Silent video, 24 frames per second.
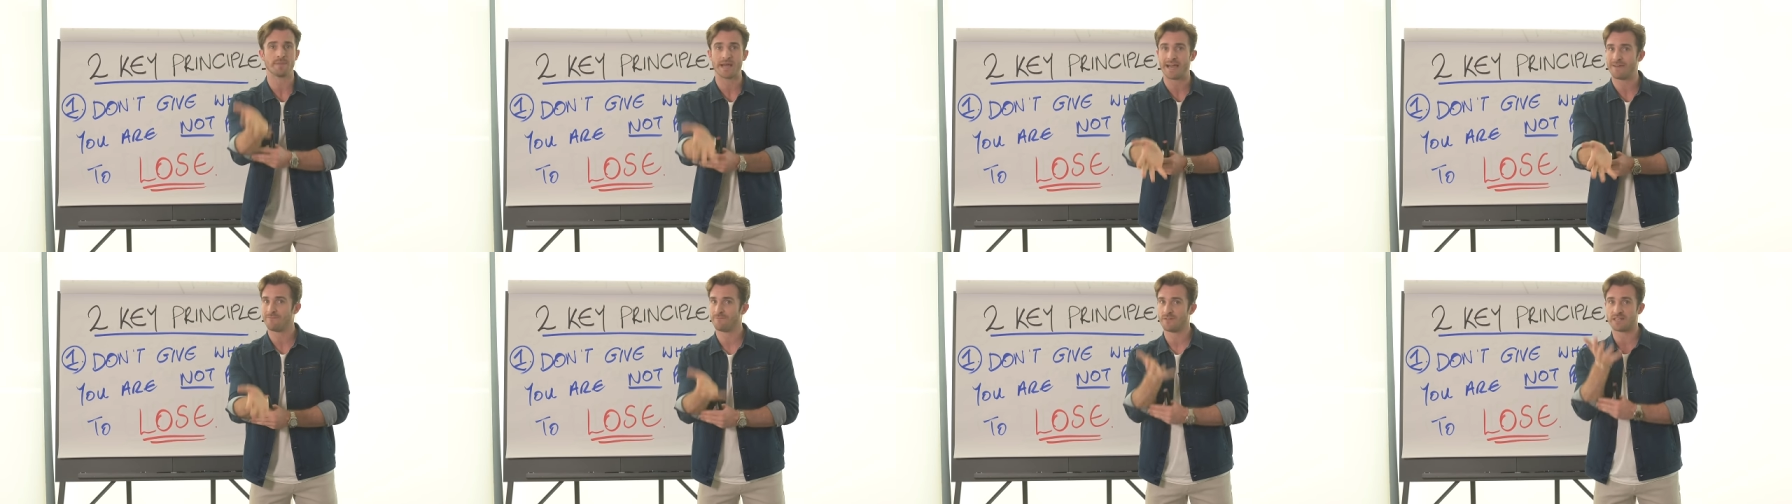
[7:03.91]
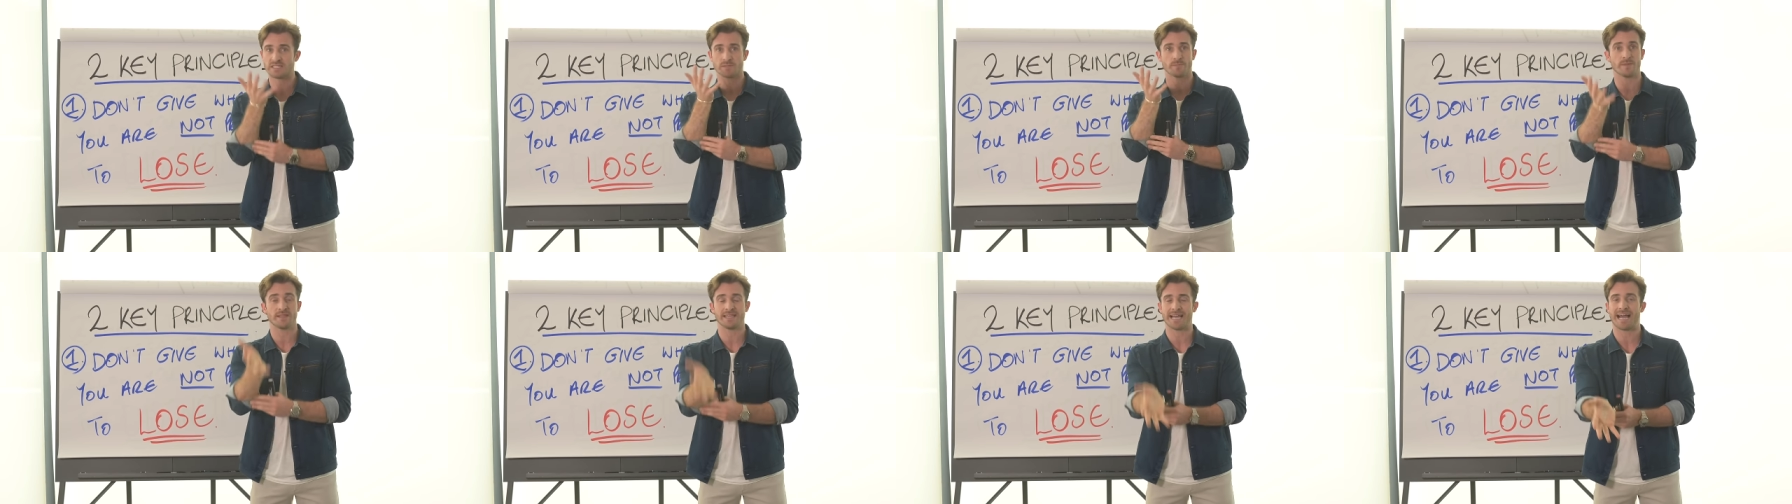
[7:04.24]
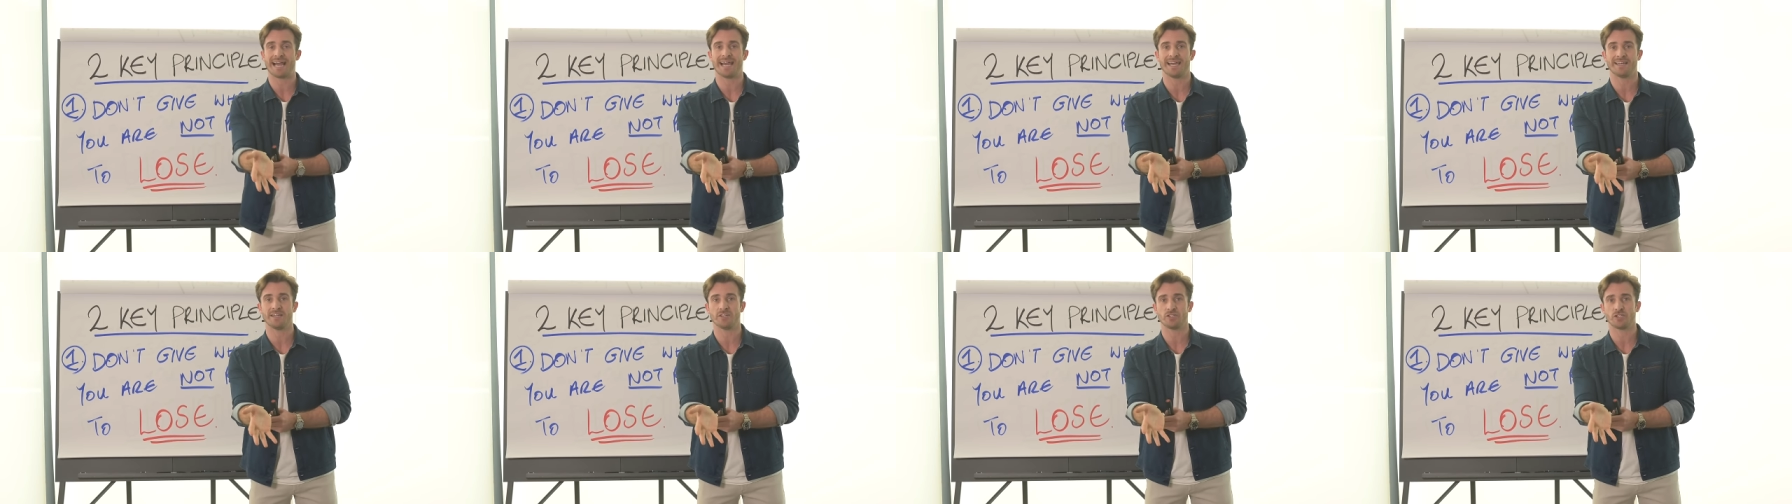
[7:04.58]
that investment, that
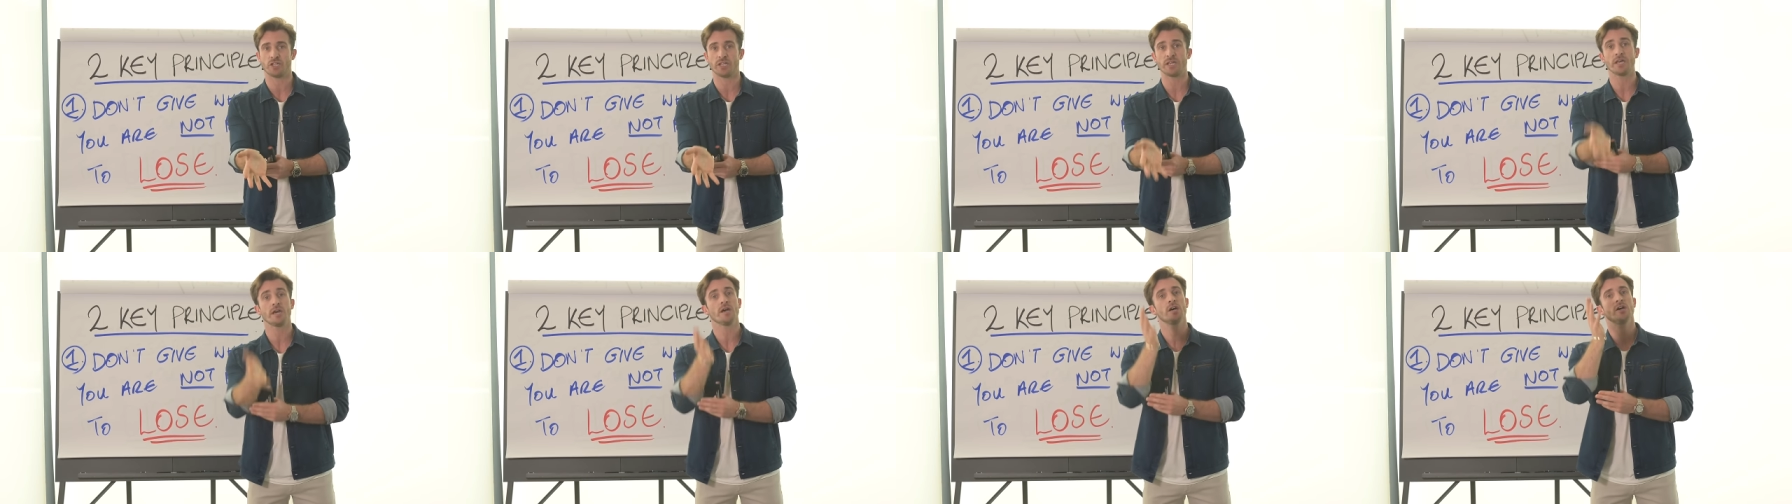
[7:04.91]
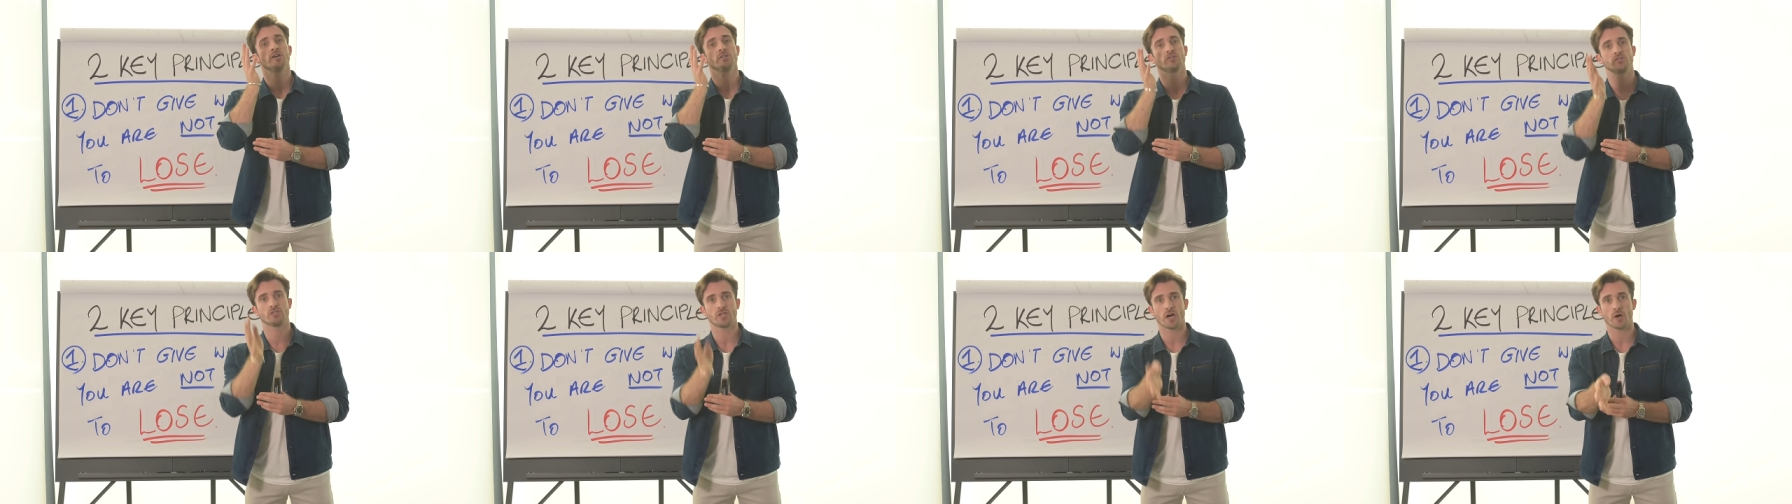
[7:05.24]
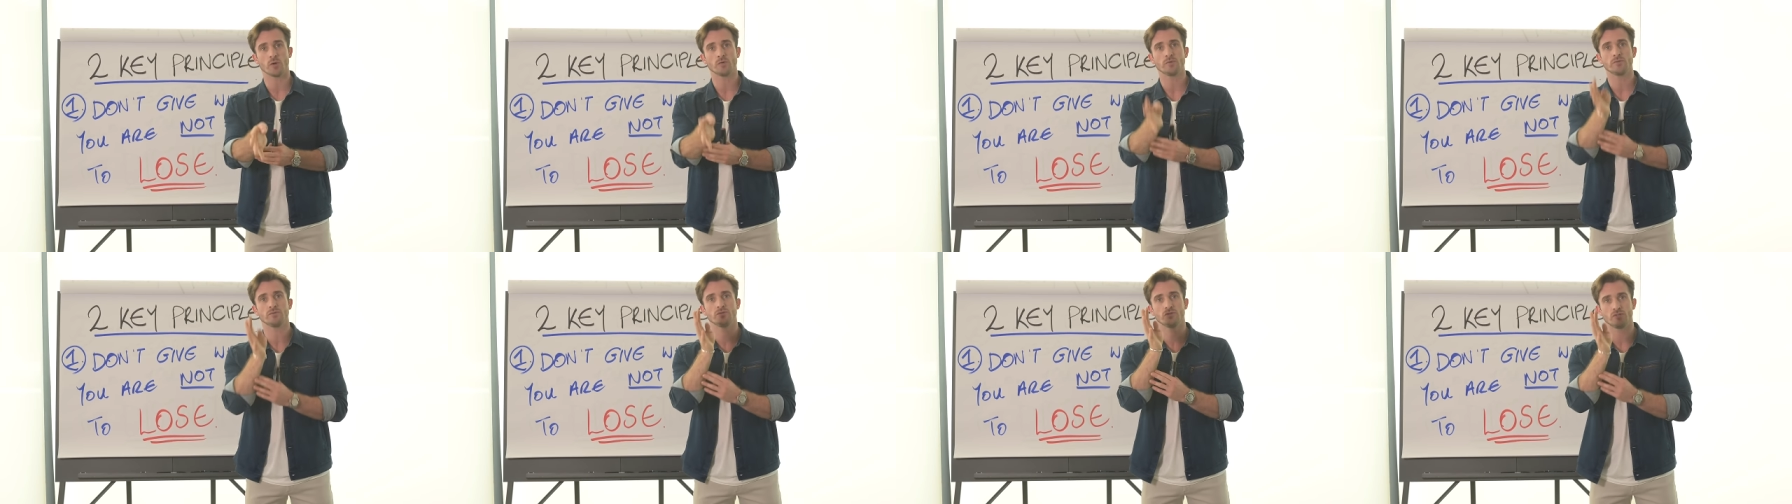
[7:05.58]
energy,
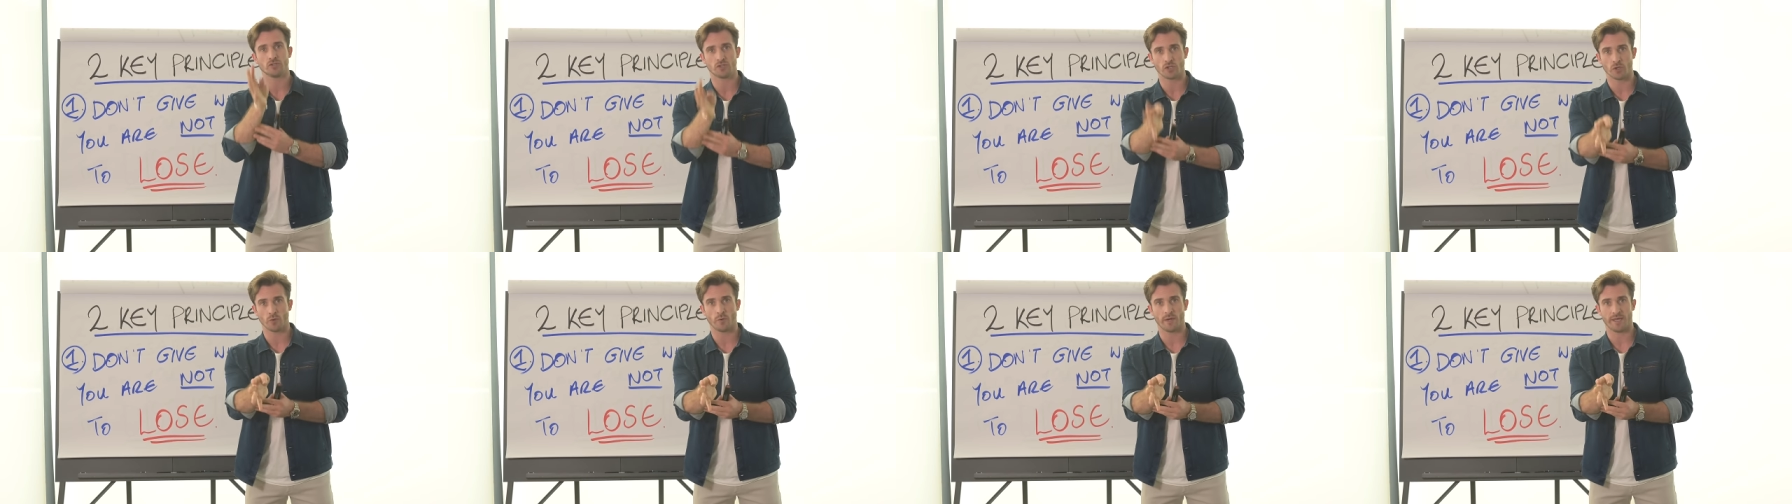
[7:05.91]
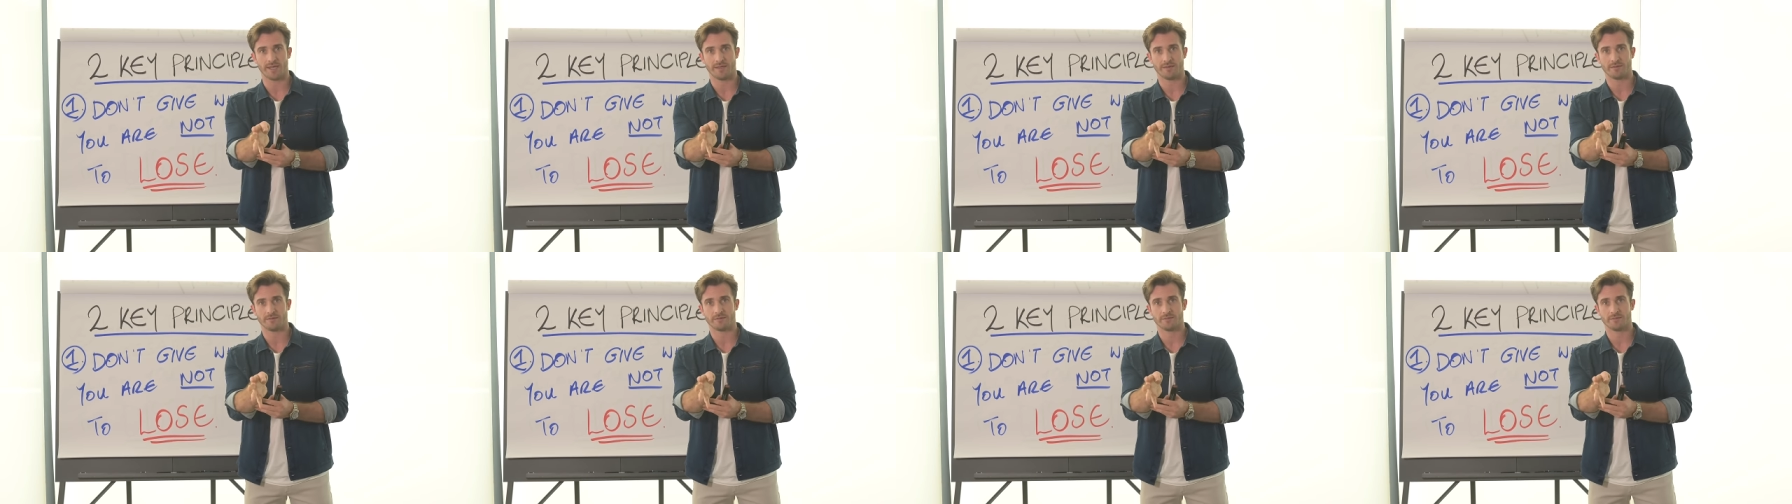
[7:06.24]
don't do it.